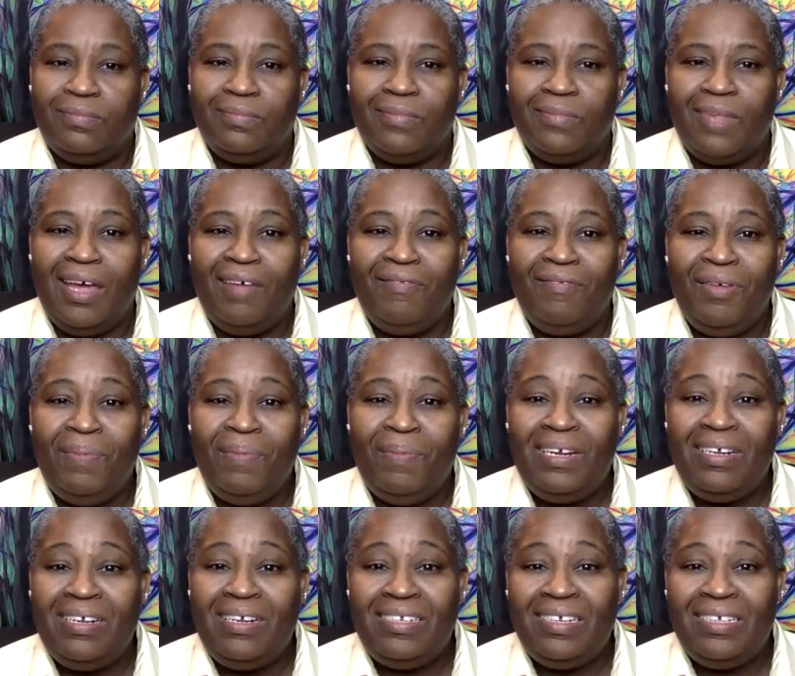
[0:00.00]
Have you been
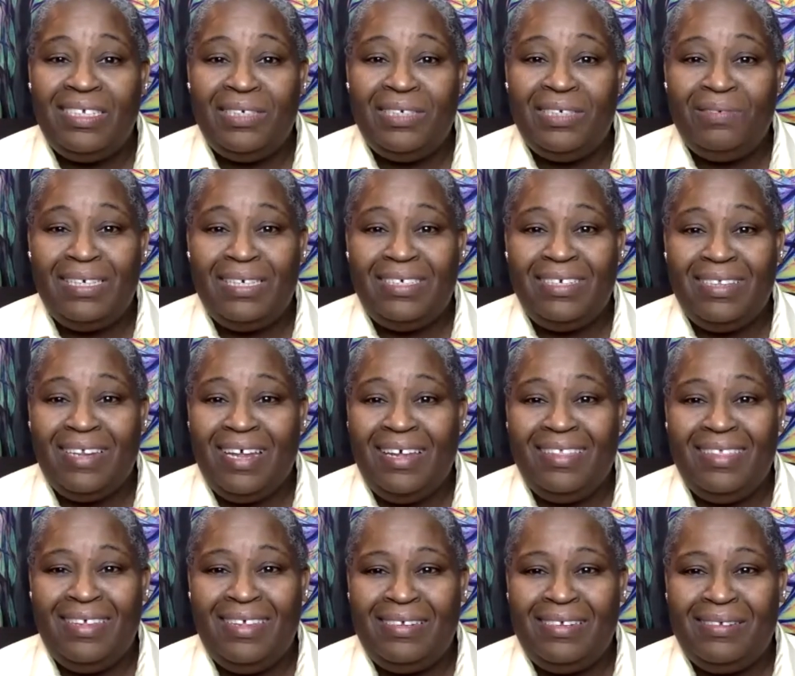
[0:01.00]
in a situation like
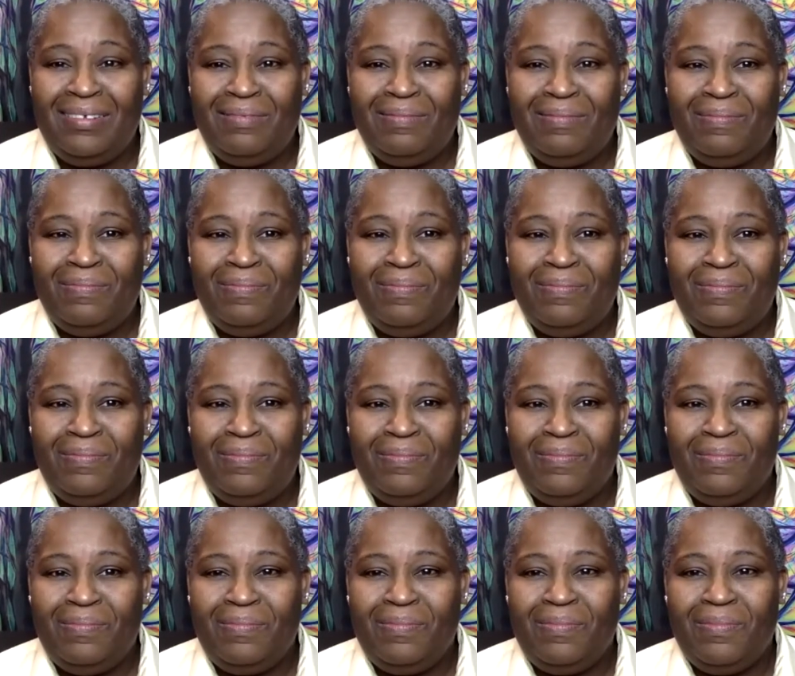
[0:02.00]
this
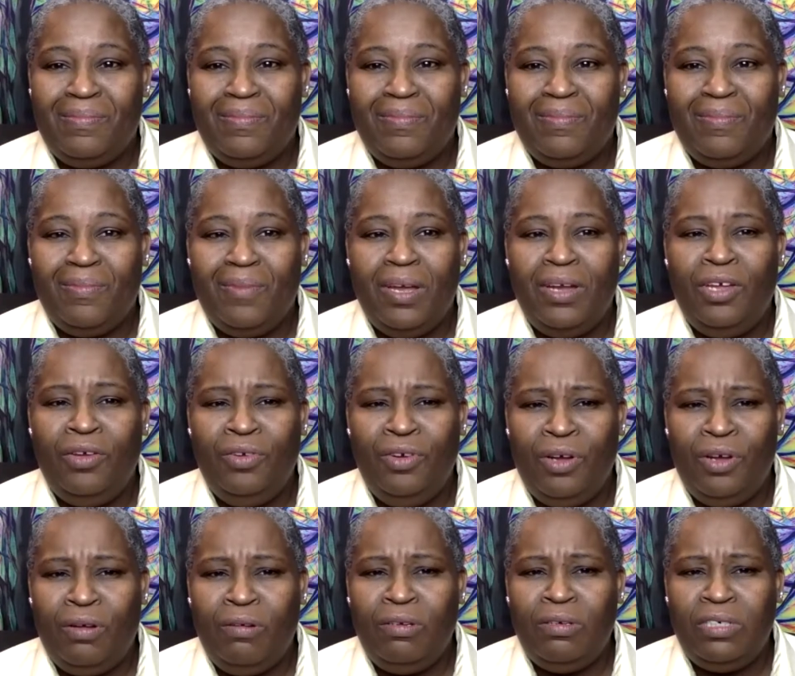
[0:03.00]
where you
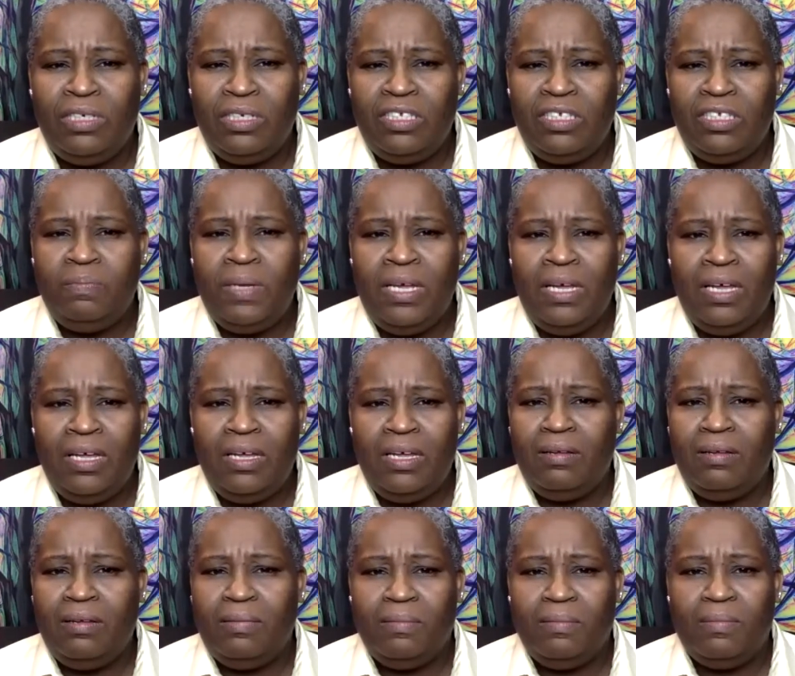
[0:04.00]
know you should speak,
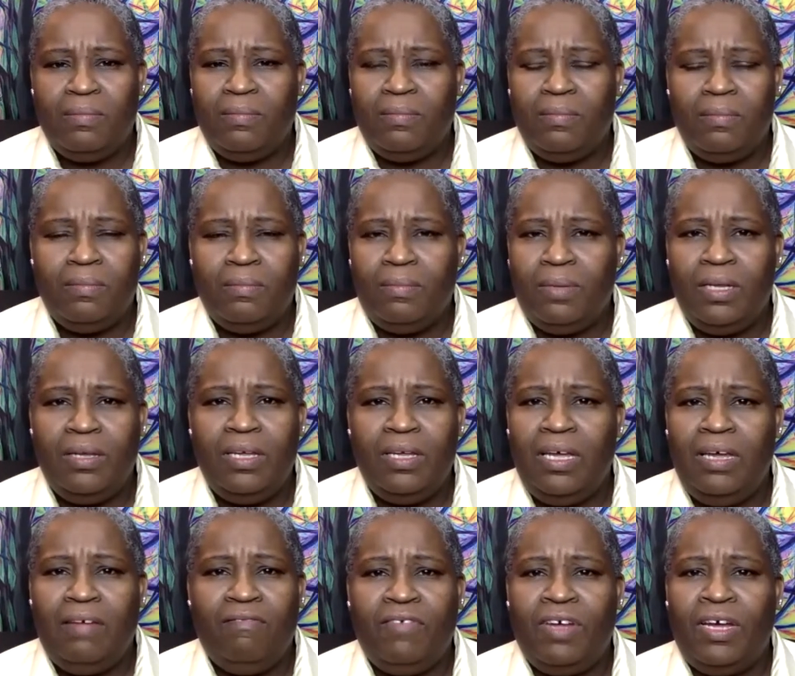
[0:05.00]
but you
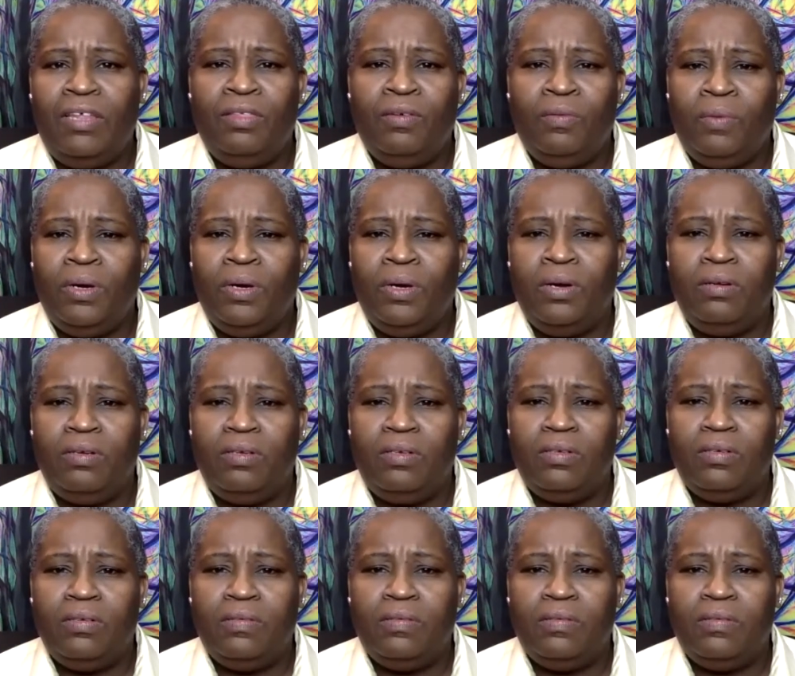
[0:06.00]
can't find the words?